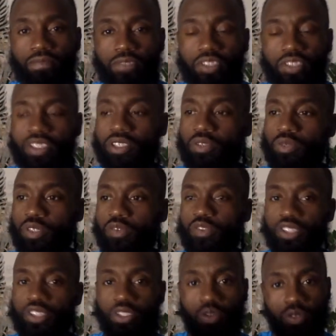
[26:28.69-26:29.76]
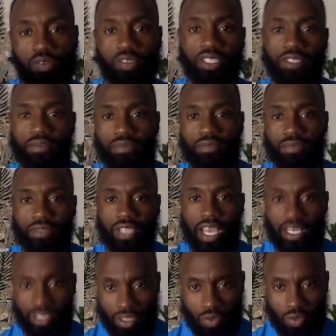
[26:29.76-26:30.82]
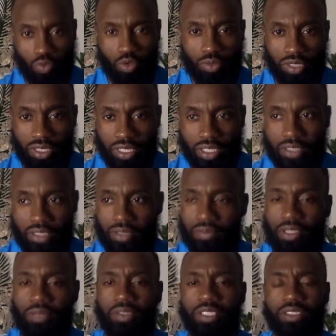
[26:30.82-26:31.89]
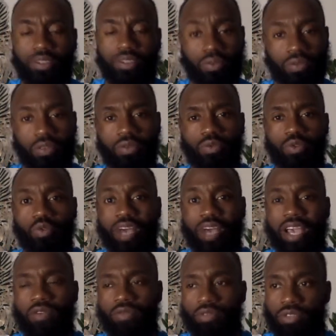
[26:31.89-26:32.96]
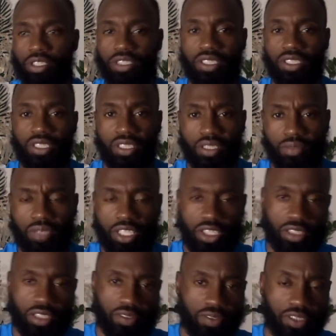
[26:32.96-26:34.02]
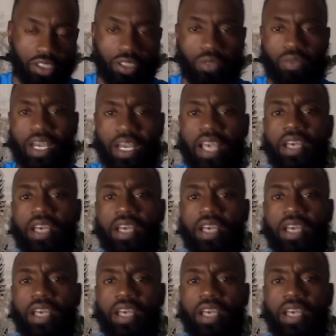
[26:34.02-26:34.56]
deal with it. Like some woman said to me once, or white, well, she's Indian, but she thinks she's white.